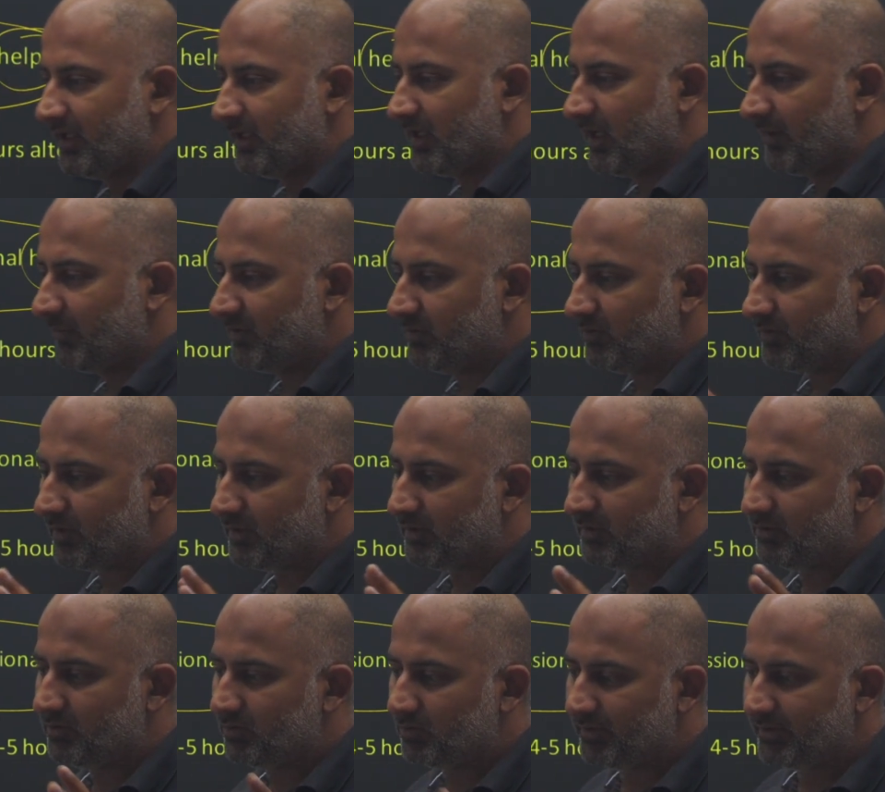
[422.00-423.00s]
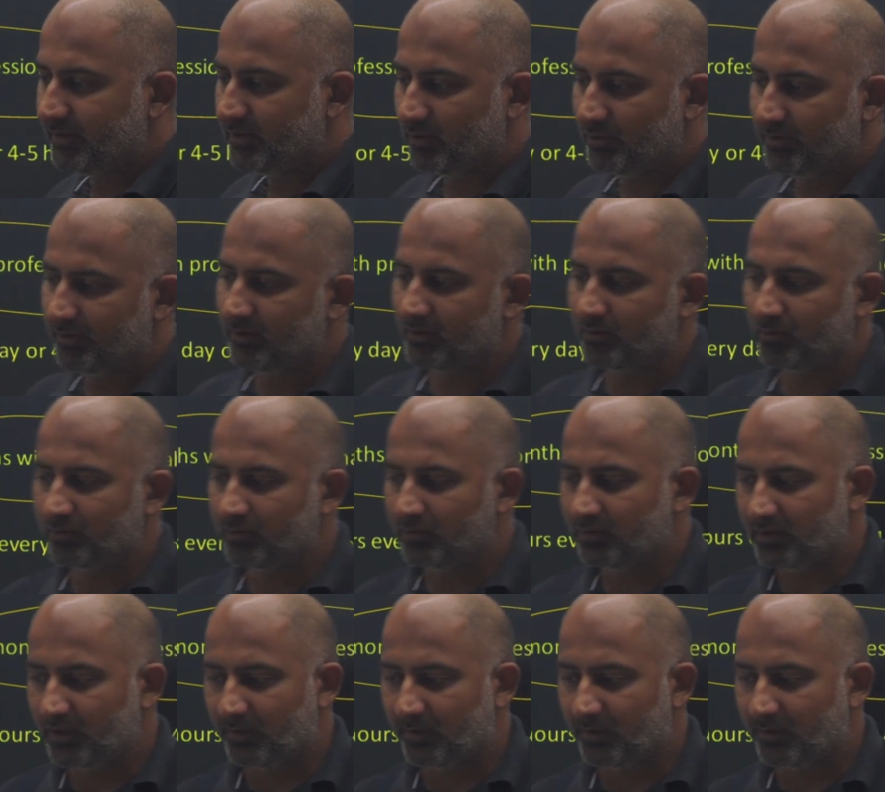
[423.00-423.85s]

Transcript: I mean, you can do it on your own.